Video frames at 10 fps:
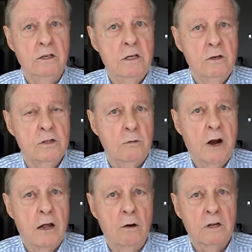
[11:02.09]
You didn't use the
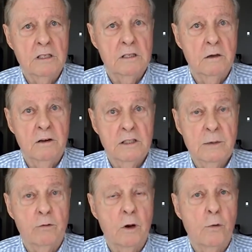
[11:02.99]
radio next,
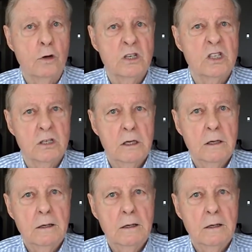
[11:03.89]
except for an emergency.